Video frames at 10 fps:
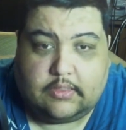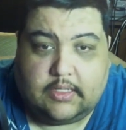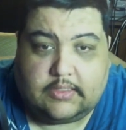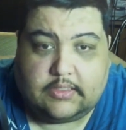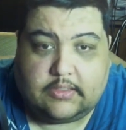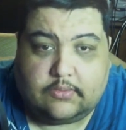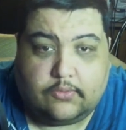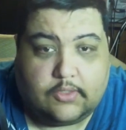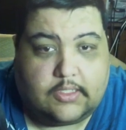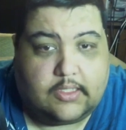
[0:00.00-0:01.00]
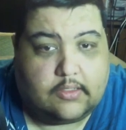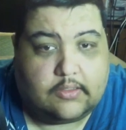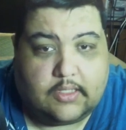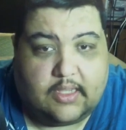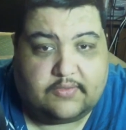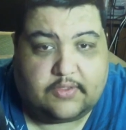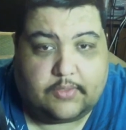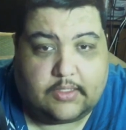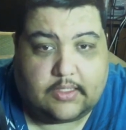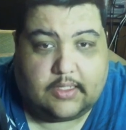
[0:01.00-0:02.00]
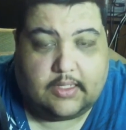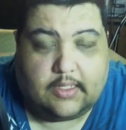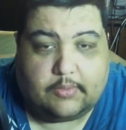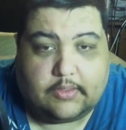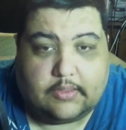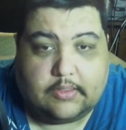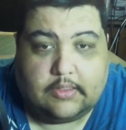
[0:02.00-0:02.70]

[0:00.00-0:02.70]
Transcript: that's really young to have something like that happen.